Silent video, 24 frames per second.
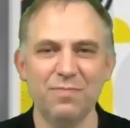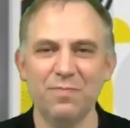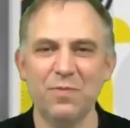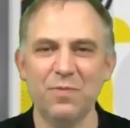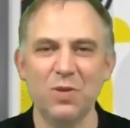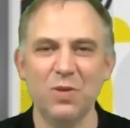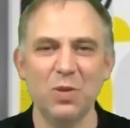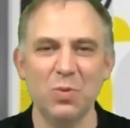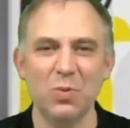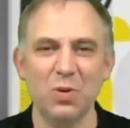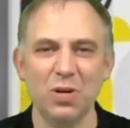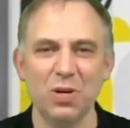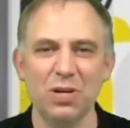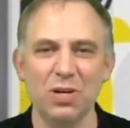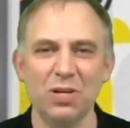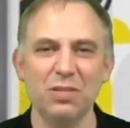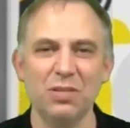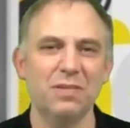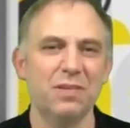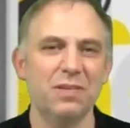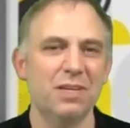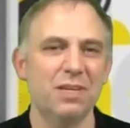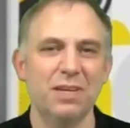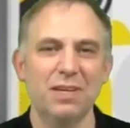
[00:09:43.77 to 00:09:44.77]
for the
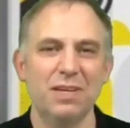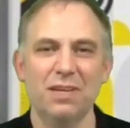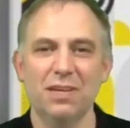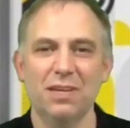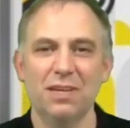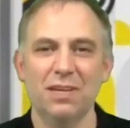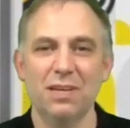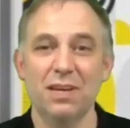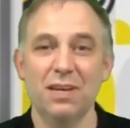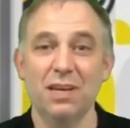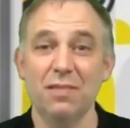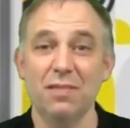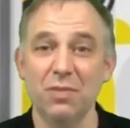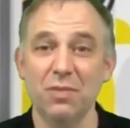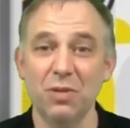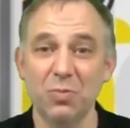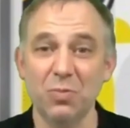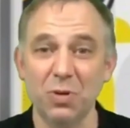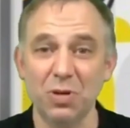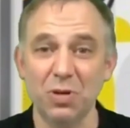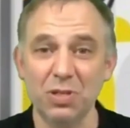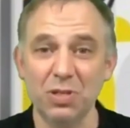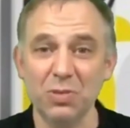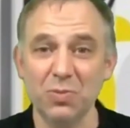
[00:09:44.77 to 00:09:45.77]
world and for the
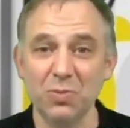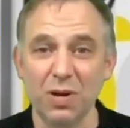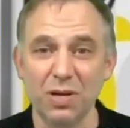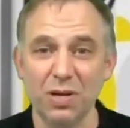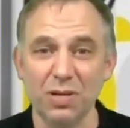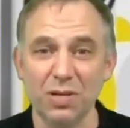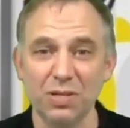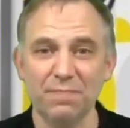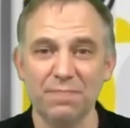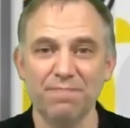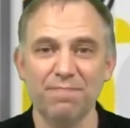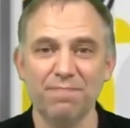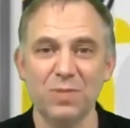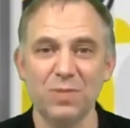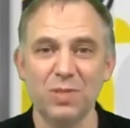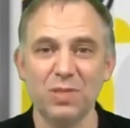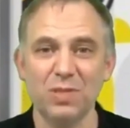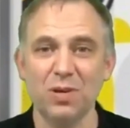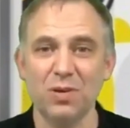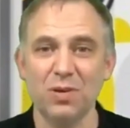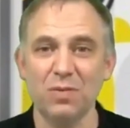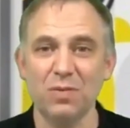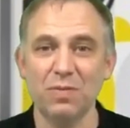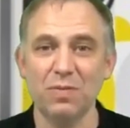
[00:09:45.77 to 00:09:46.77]
world of squash.
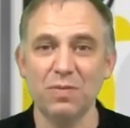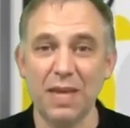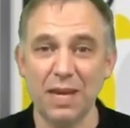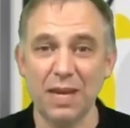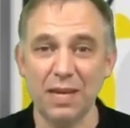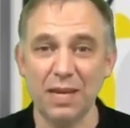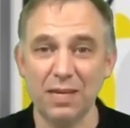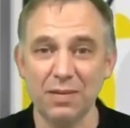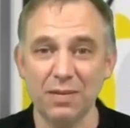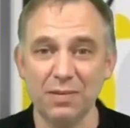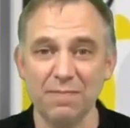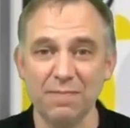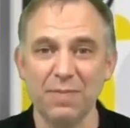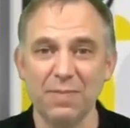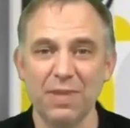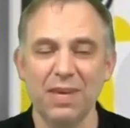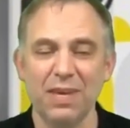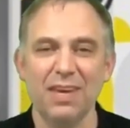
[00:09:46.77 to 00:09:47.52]
So thank you.